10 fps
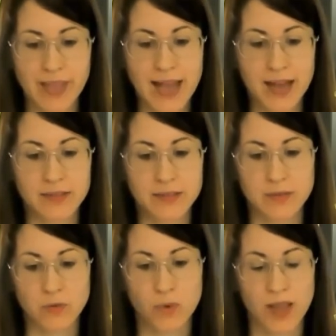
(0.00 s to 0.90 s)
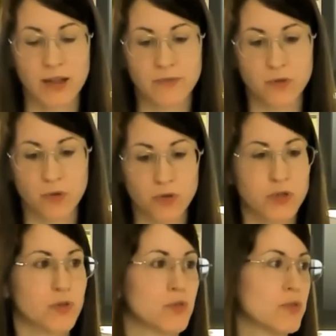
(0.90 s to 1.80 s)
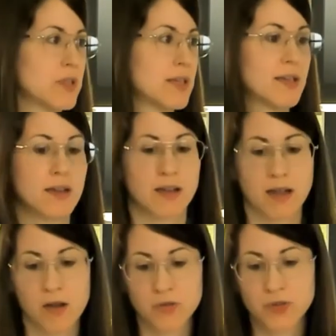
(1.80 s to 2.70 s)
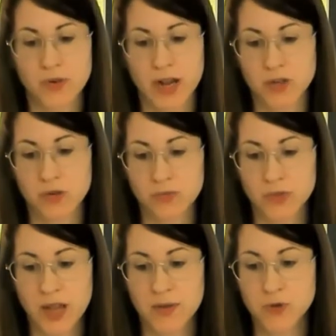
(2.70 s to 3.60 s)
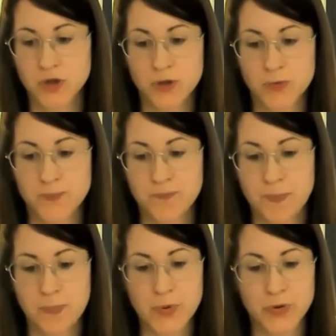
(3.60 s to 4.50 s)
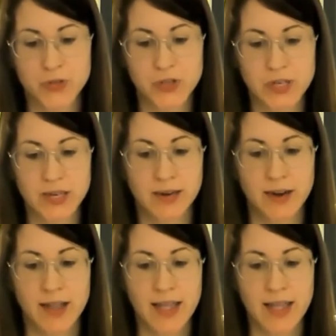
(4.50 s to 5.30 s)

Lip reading: And we have also the cow's grass consumption per year,